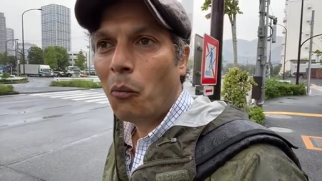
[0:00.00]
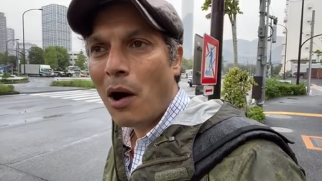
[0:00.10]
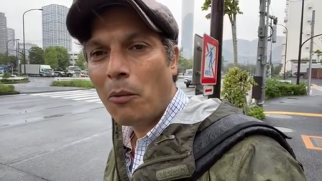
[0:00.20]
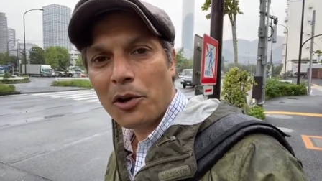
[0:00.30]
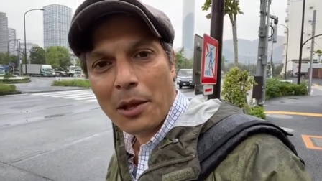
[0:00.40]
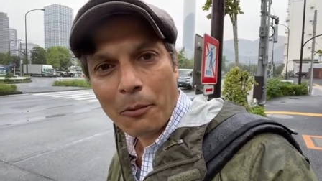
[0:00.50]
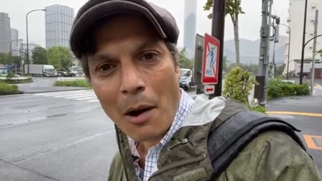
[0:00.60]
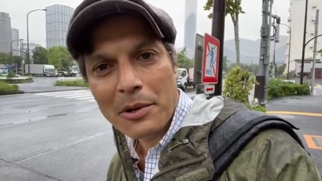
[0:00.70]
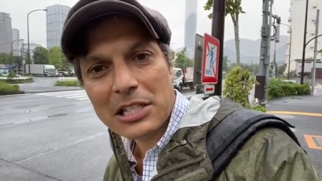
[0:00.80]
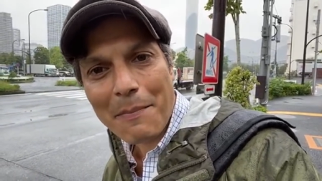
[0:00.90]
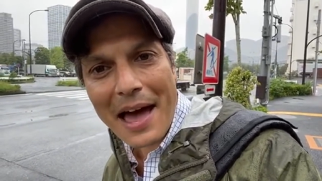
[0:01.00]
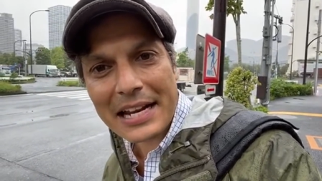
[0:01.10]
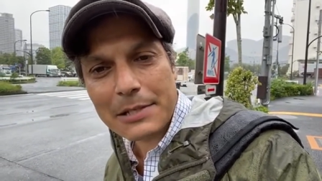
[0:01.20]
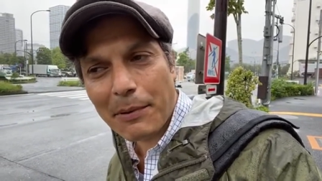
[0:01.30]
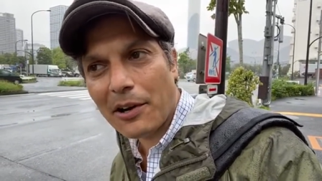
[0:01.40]
What was the
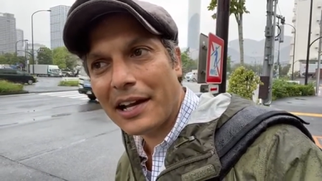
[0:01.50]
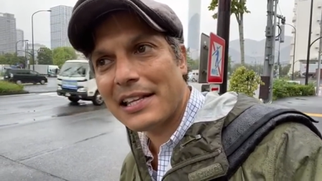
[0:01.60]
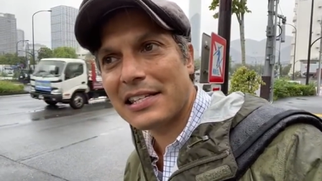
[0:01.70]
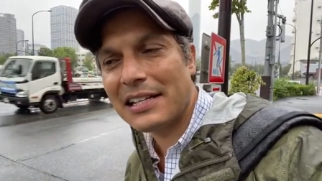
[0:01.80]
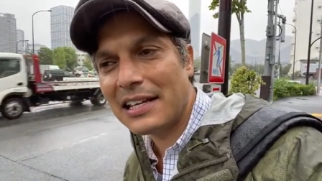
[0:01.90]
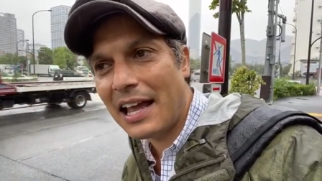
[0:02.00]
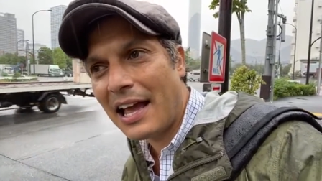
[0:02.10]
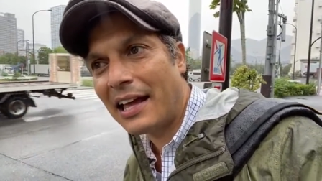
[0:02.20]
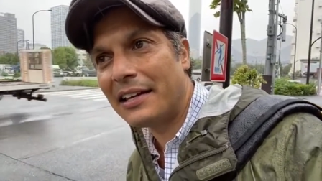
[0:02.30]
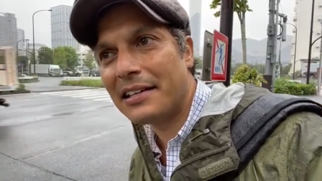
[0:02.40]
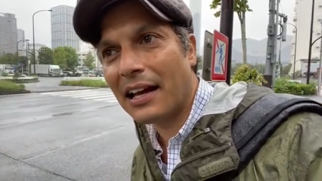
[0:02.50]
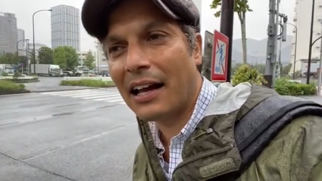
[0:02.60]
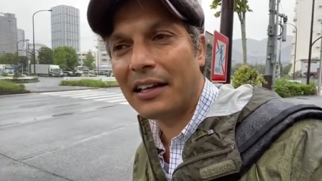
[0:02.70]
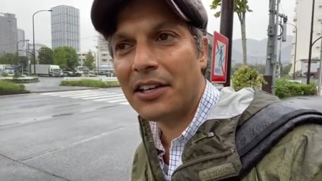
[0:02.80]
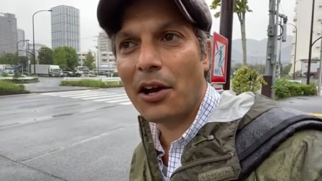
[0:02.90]
bad experience?
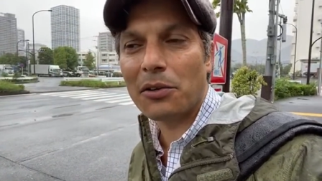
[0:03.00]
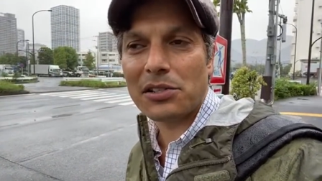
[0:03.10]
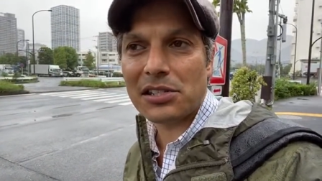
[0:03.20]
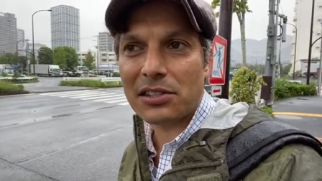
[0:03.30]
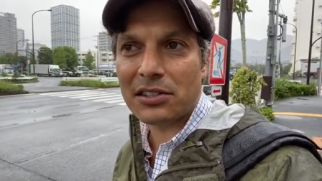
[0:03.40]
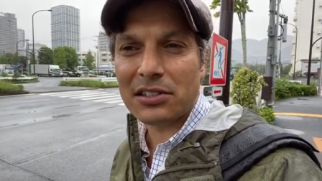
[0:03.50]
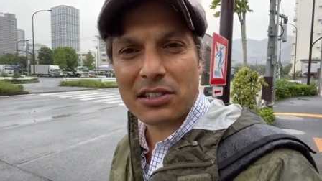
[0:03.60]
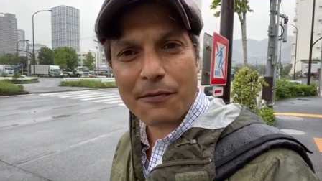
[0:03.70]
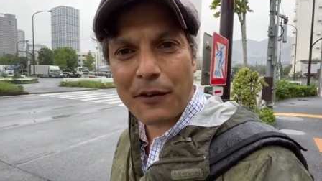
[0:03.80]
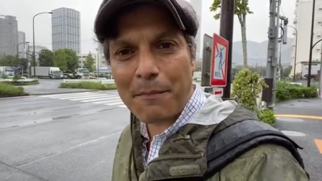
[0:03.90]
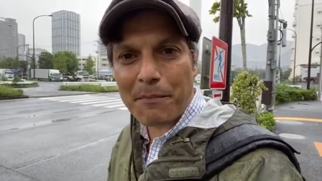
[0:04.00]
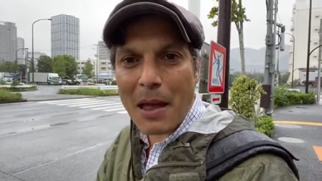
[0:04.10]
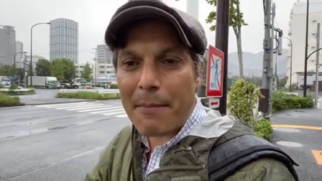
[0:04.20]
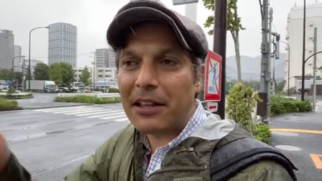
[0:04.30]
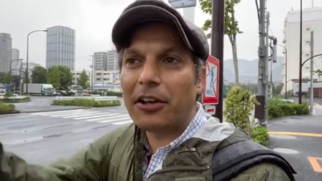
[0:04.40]
And you know,
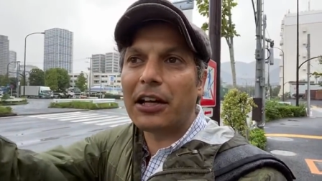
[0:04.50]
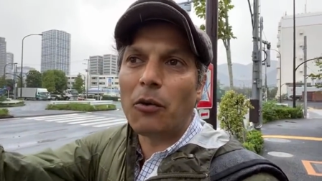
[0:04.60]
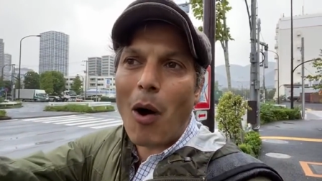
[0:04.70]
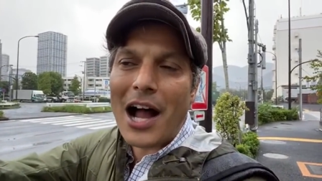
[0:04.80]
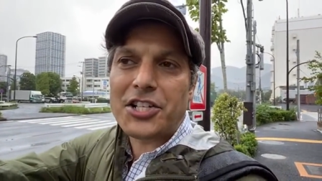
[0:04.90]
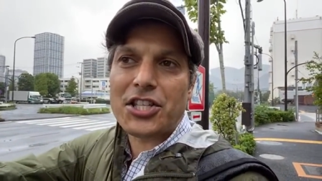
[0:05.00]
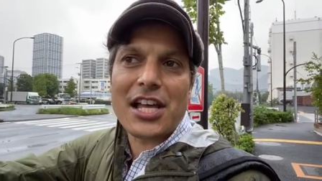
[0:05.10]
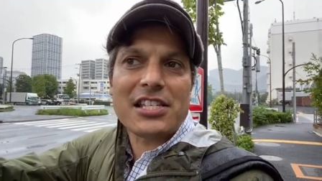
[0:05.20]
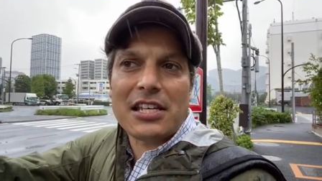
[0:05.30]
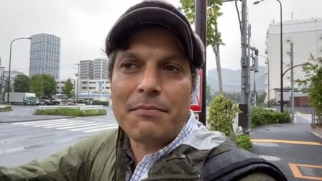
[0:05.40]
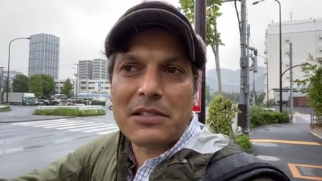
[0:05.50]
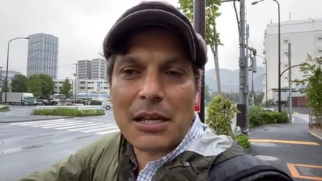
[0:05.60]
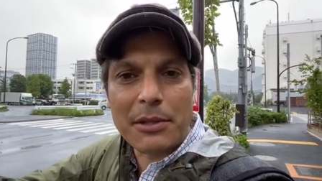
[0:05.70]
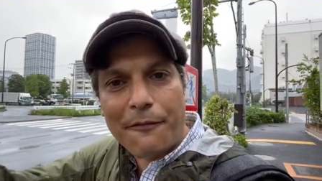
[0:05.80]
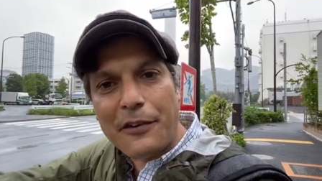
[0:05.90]
maybe they're gonna watch this and
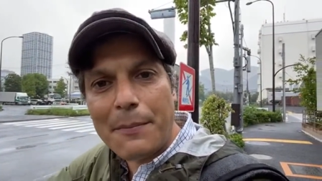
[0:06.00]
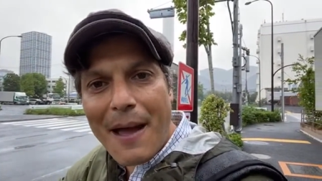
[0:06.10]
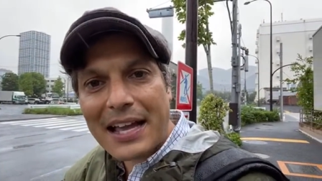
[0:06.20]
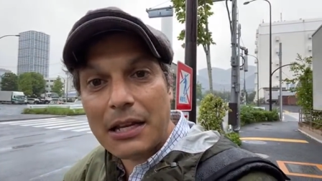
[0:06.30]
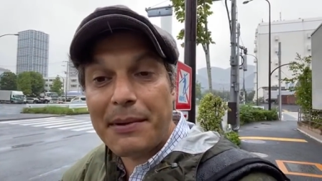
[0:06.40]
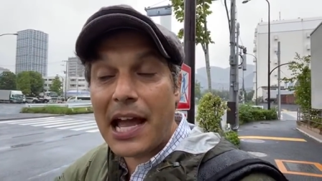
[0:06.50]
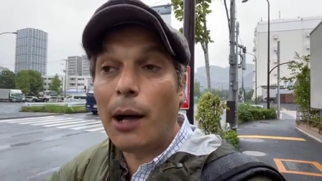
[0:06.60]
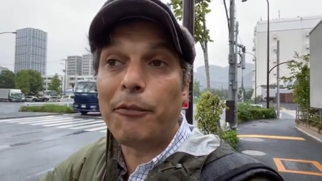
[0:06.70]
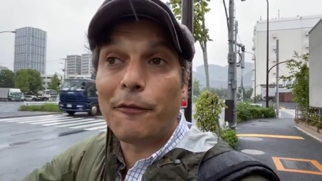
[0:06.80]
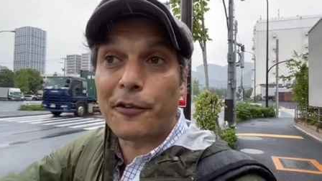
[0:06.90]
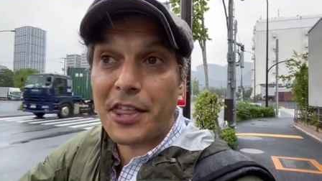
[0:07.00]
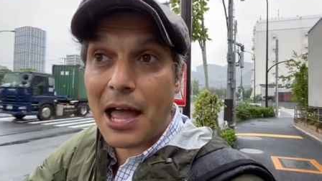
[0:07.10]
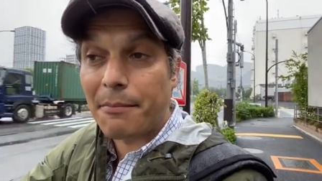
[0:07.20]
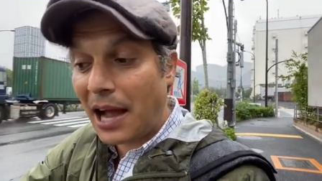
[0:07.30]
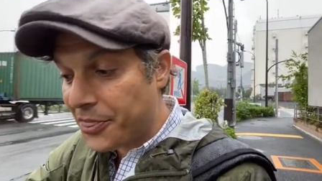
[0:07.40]
some of the feedback can be helpful for
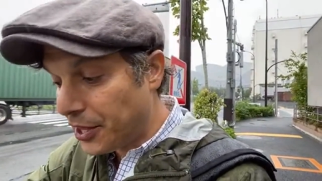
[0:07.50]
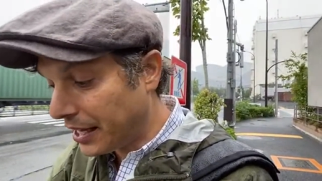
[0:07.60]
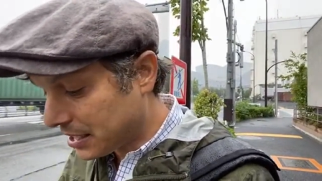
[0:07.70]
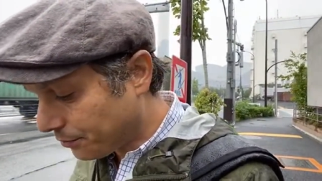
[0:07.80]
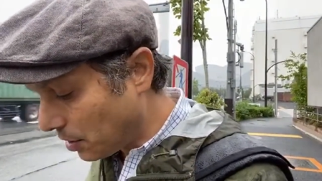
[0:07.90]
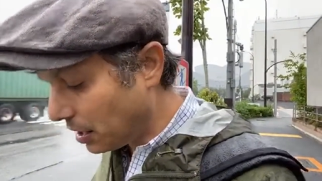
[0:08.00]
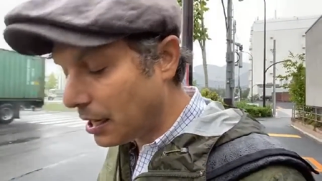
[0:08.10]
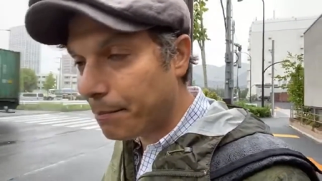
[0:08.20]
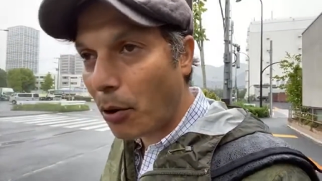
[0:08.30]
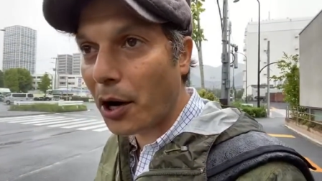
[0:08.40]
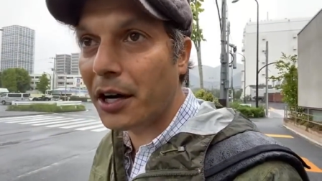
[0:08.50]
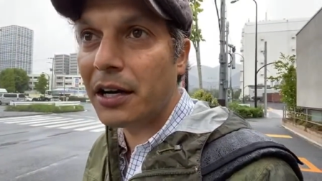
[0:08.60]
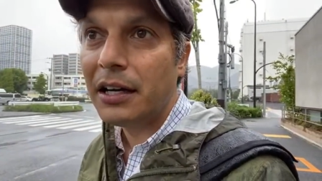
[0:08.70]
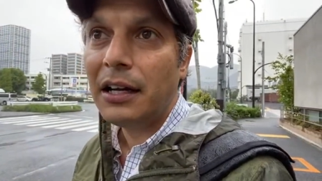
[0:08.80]
them. I think it's really important.